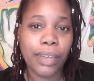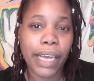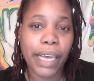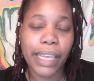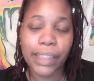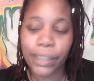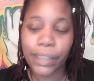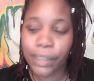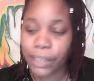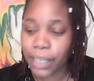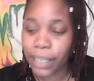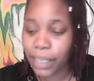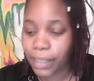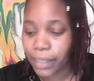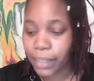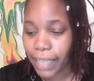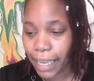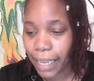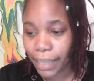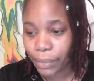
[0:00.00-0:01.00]
I learned
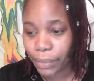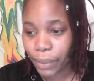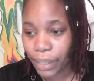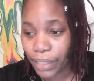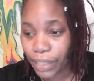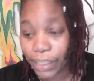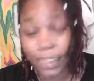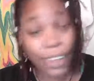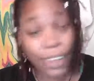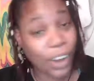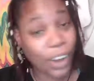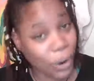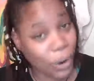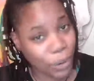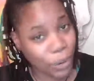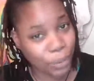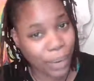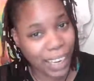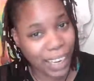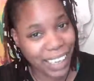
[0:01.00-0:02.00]
that one the
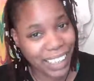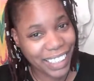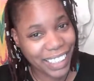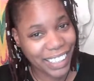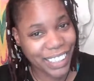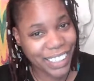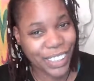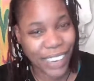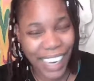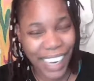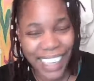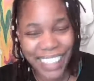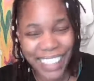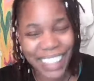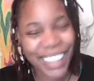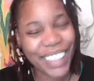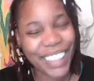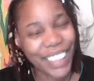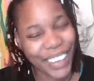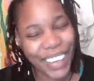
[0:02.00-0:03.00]
hard way, trying
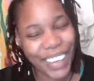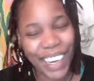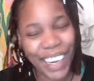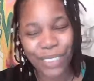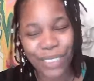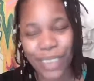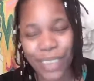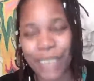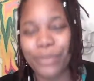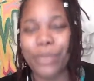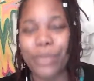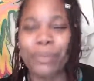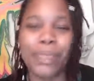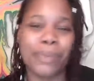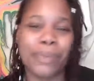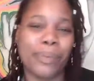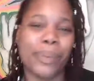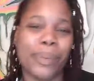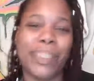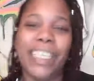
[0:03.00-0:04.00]
to learn how to write for
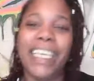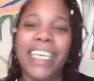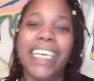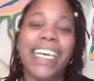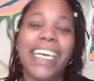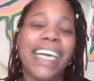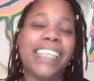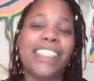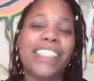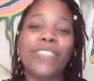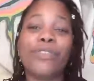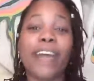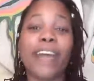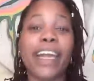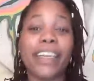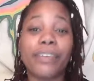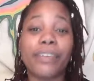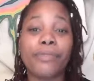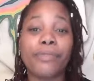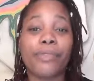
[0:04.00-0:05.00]
people and just
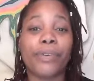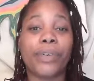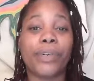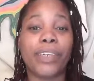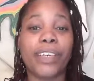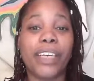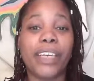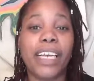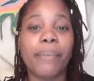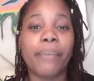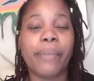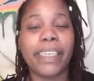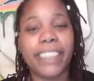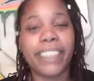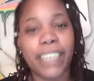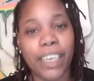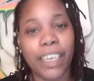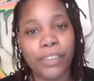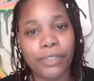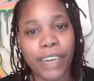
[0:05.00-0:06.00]
writing for
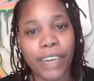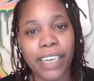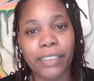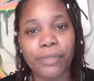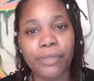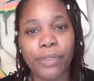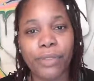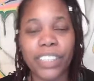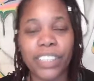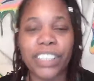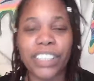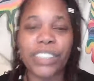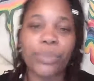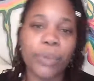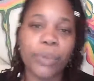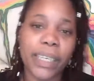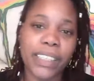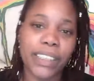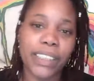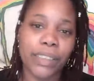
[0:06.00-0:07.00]
myself, writing for a
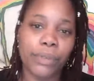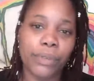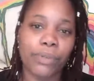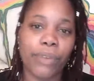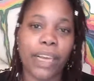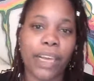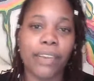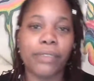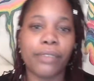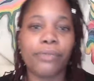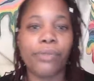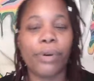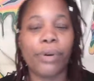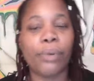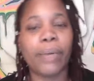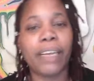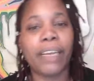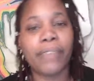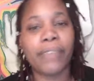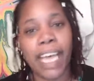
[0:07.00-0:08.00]
situation, writing for
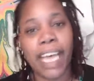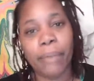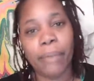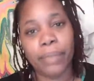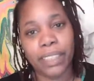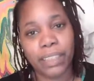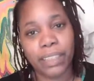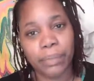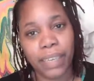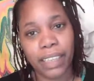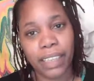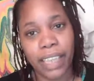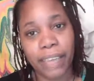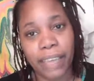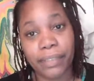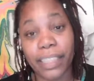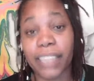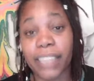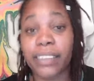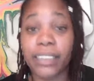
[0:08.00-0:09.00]
whatever happens in my
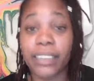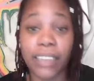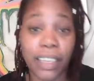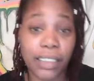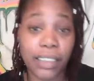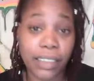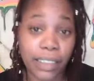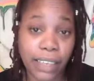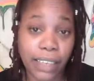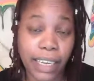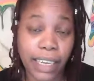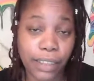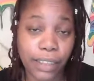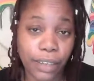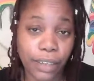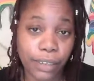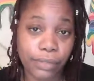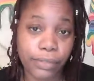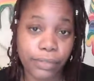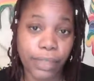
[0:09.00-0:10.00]
life. And that's another thing I
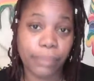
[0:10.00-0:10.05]
learned